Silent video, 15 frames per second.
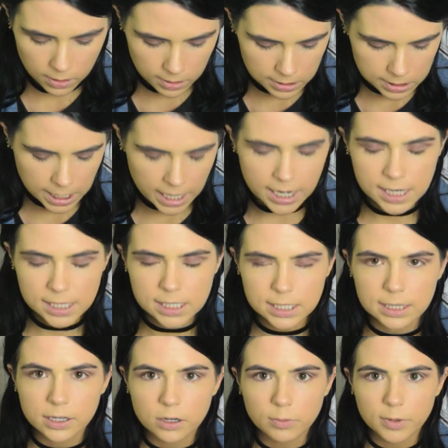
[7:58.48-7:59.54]
This kind of has a
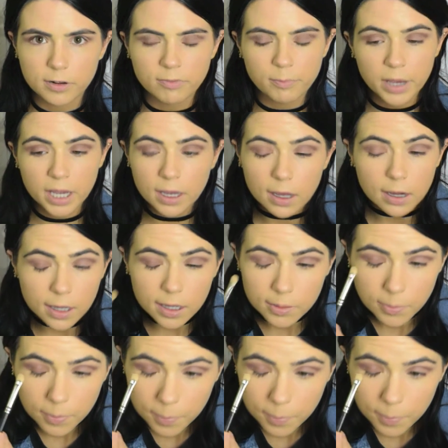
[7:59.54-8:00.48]
little bit of pink in it.